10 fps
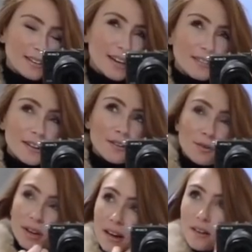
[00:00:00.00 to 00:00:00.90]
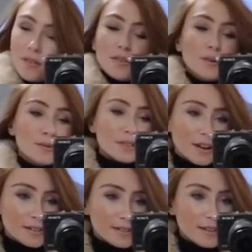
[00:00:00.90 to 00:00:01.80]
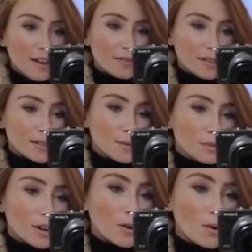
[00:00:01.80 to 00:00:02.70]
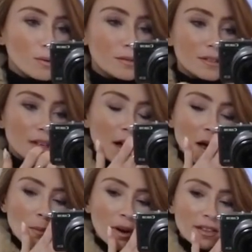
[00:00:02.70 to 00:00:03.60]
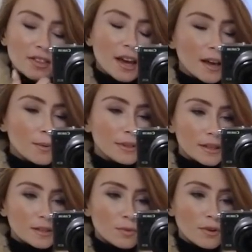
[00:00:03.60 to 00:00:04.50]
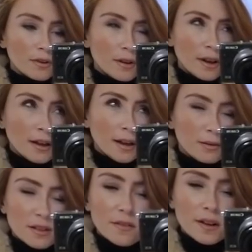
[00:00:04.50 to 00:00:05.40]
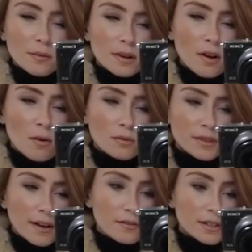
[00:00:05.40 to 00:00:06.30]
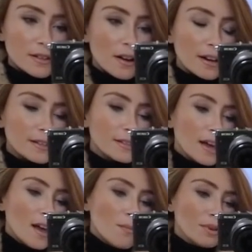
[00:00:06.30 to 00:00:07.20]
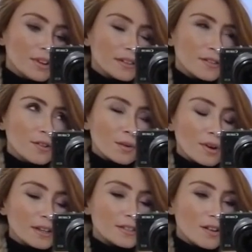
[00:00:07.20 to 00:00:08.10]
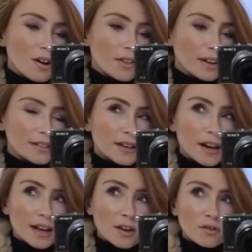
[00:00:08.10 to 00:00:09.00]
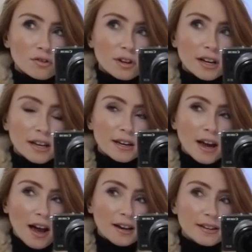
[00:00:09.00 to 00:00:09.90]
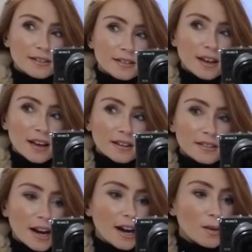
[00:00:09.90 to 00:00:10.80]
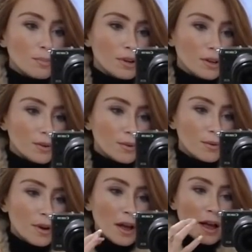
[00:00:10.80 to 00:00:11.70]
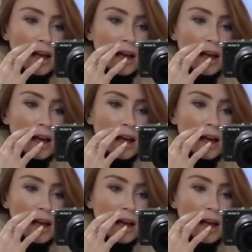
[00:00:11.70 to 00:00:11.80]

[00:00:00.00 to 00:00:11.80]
I think there are only like a few sizes left in some of their coats, but I think with this one it was available in almost every size. But there's another one I saw, I think it's kind of like a green and dark blue.